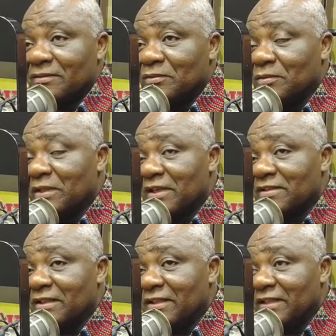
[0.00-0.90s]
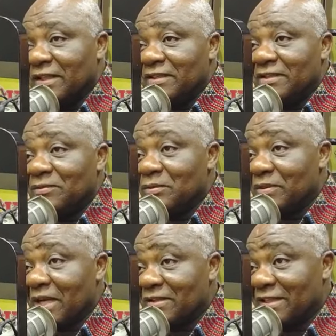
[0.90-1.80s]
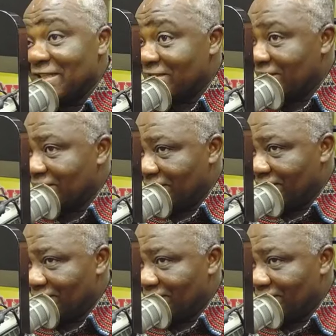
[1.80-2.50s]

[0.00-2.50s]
2008, 2016.